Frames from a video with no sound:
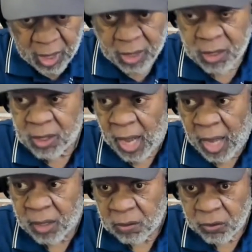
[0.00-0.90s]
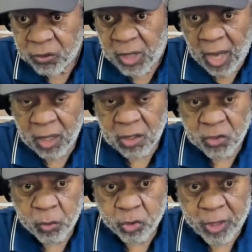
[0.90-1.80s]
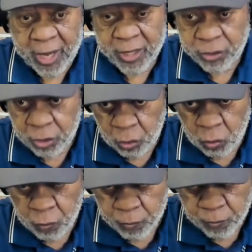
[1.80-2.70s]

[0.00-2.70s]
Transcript: under the Articles. The Articles were trying to